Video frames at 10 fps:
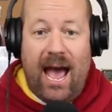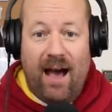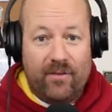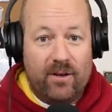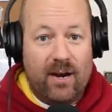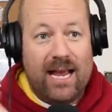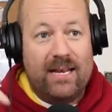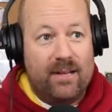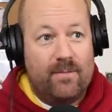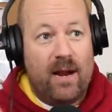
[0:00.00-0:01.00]
after I
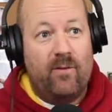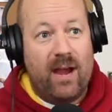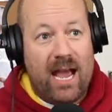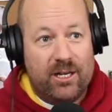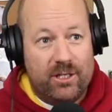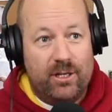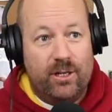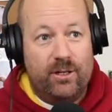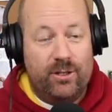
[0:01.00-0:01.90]
did my reaction